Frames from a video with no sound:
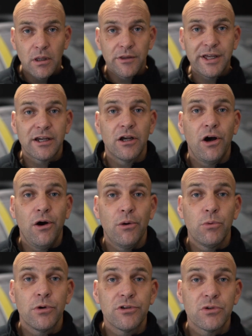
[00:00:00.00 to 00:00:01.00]
That car
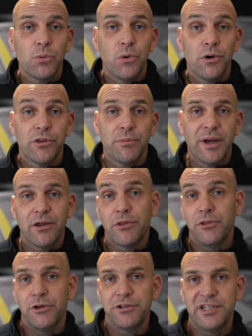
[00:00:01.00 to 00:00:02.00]
was worth about
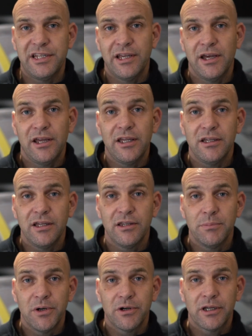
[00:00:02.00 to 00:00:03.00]
30k in
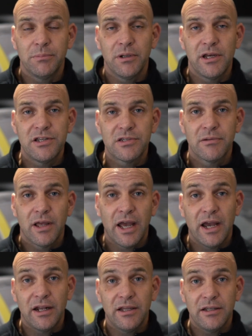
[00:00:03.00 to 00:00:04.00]
the marketplace,
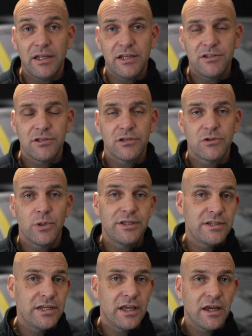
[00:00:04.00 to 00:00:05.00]
and it needs
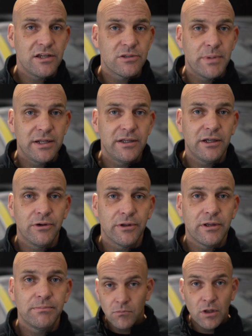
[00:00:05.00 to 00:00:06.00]
20k spending on it.